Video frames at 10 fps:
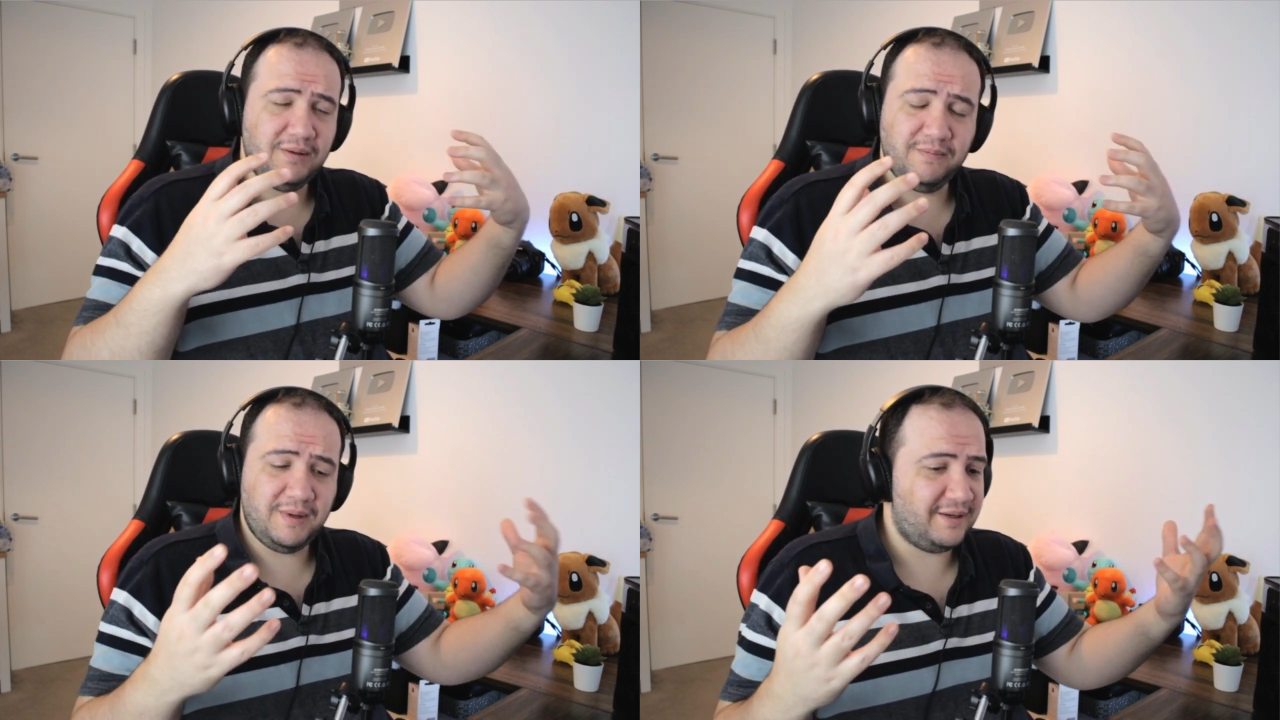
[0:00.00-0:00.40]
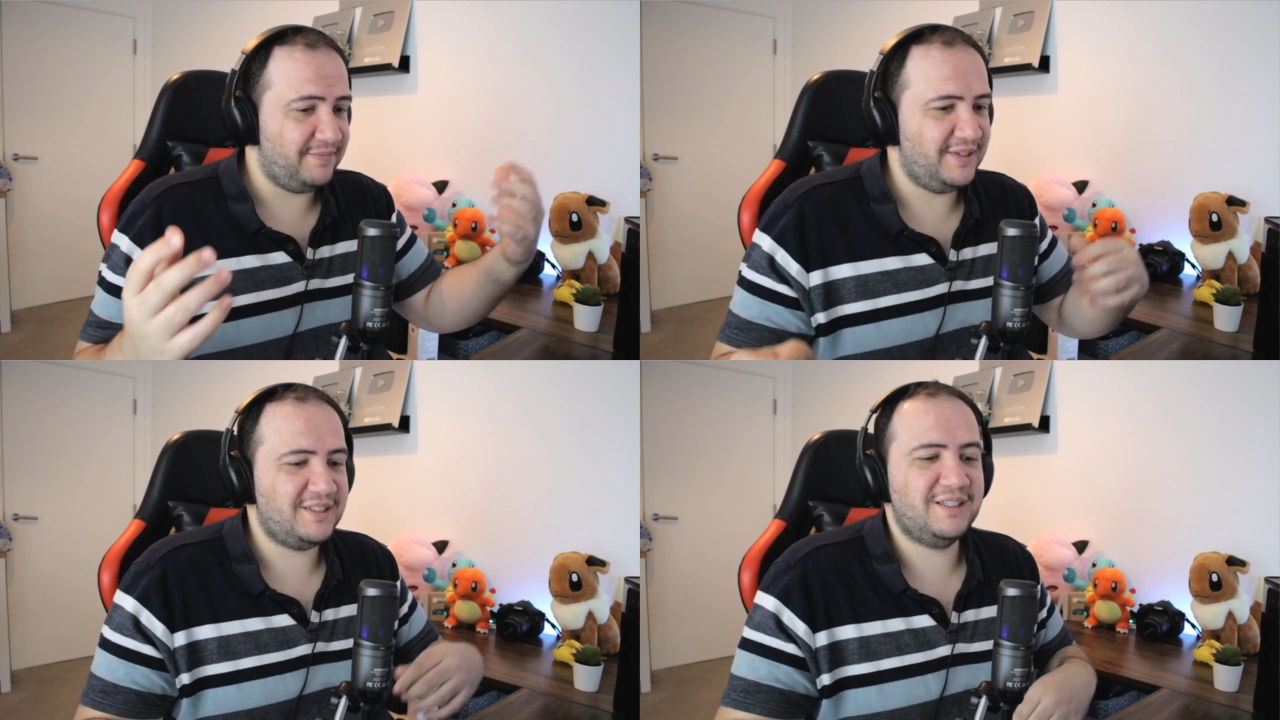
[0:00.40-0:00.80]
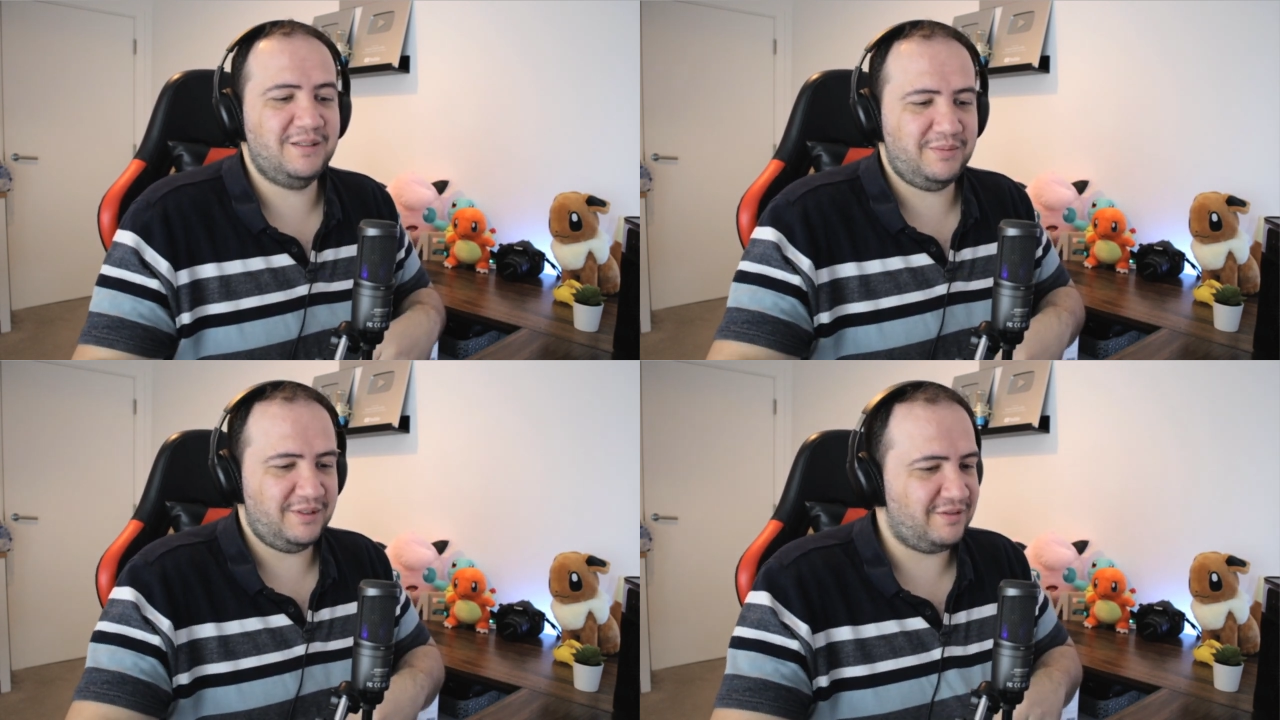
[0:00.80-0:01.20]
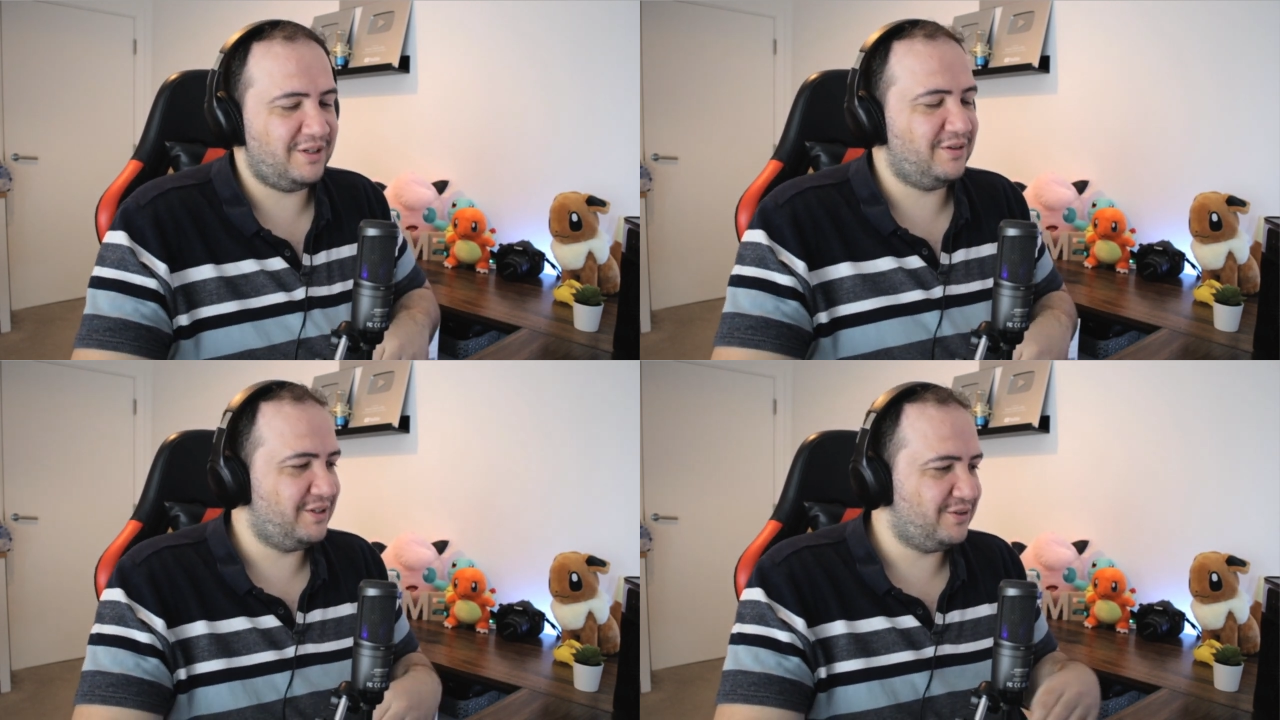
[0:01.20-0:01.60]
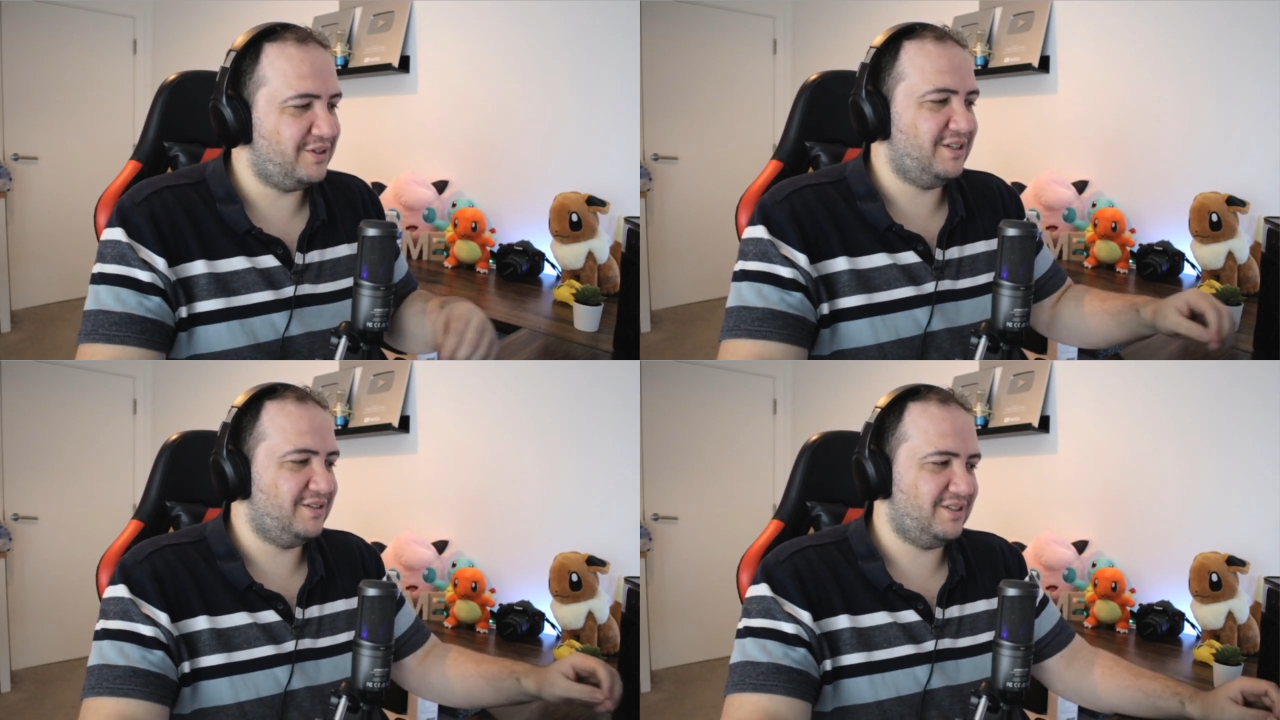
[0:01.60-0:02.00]
Man, it's going to be very
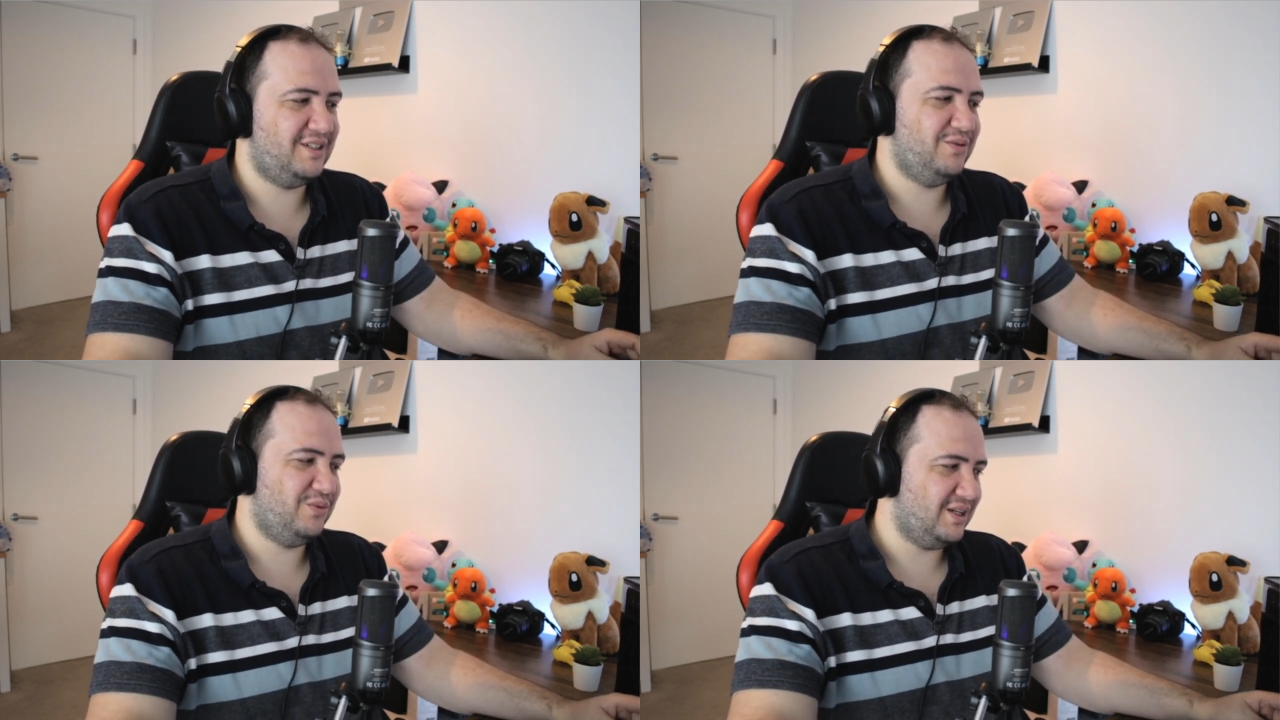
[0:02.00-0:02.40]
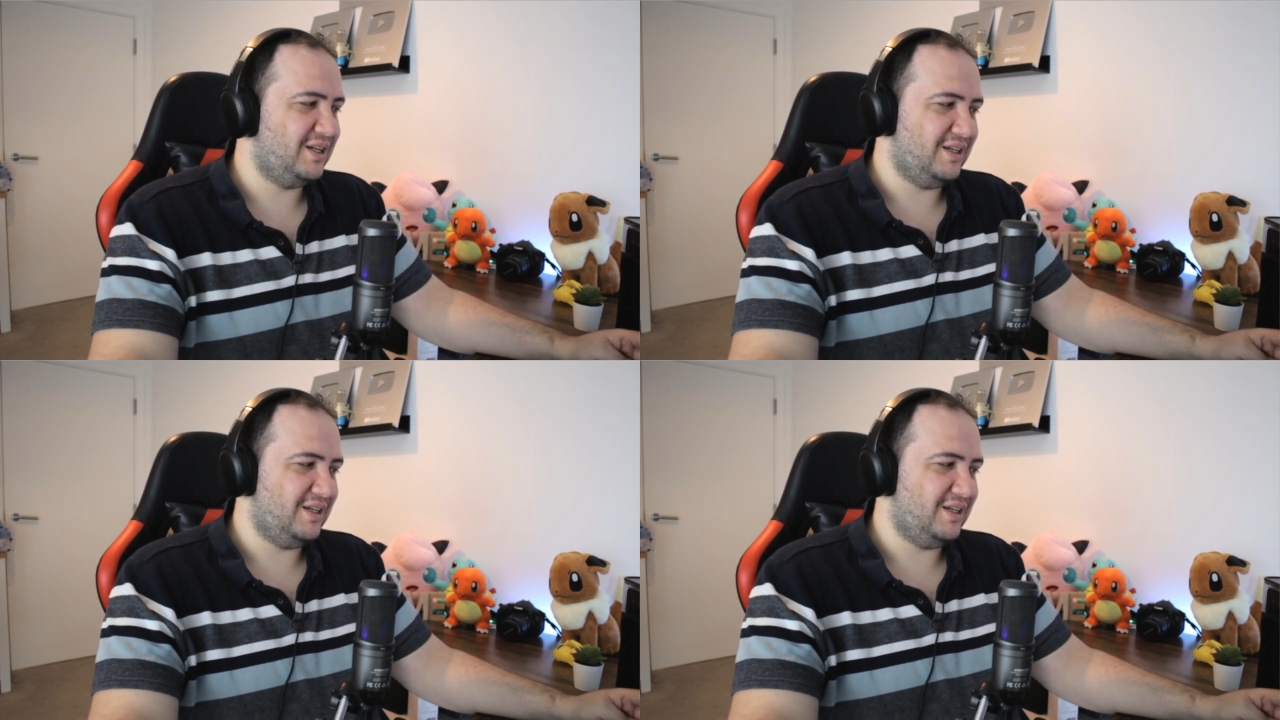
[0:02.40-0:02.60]
interesting to see what